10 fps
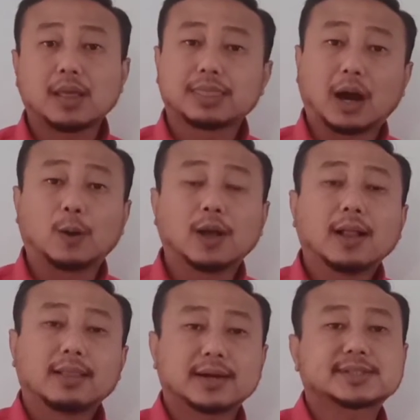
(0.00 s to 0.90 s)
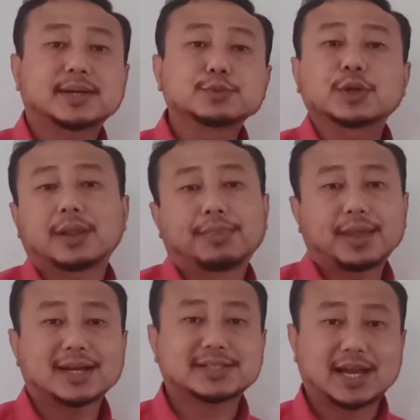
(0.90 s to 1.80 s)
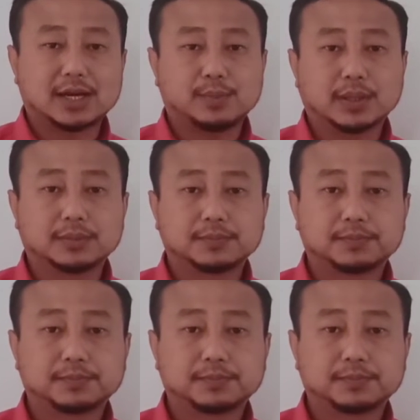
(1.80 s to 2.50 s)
Now, let us come to the next animal.